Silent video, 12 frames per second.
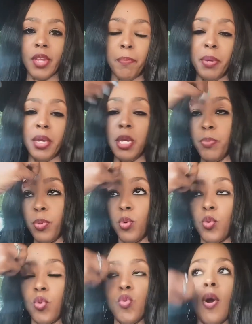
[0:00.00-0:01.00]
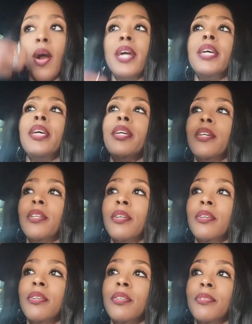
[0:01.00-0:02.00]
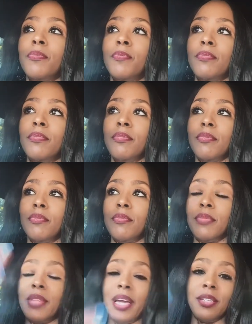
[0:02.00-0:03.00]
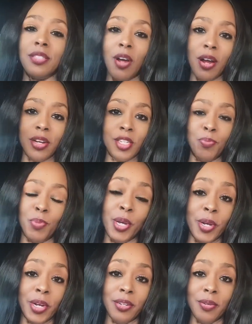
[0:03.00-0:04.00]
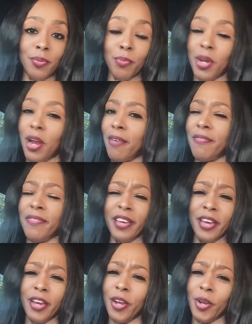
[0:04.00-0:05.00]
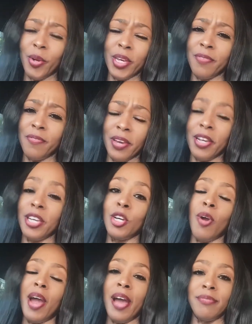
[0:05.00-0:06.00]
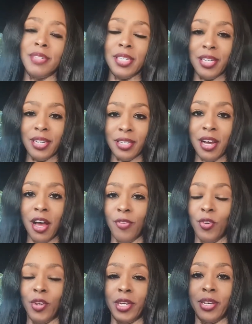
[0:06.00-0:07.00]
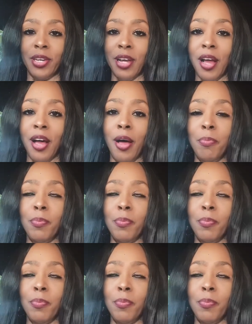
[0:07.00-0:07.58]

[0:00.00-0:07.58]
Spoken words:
people who are in that dark spirit, but are very, very crafty in covering it up,